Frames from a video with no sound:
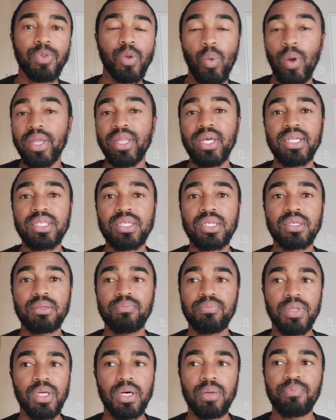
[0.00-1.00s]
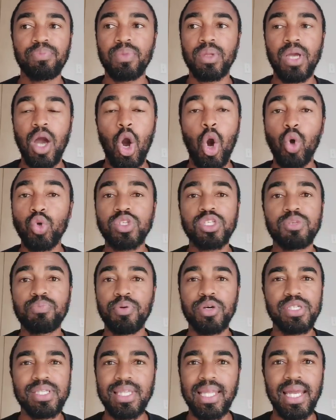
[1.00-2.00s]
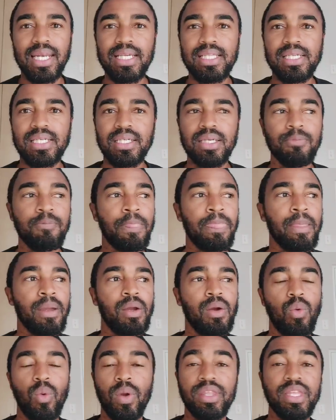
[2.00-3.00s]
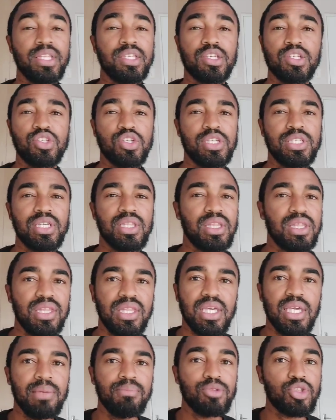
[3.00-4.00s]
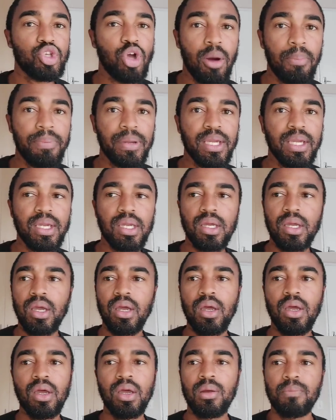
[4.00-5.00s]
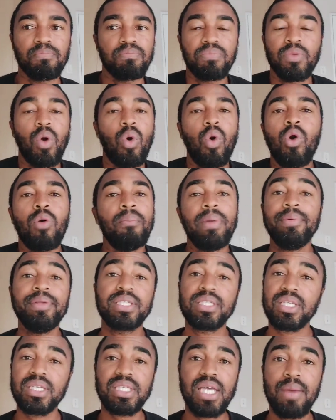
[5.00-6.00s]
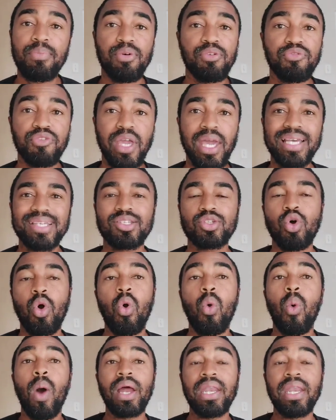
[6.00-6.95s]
Whether it's the host's personality, whether it's a certain theme, topic, or maybe it's the type of guest or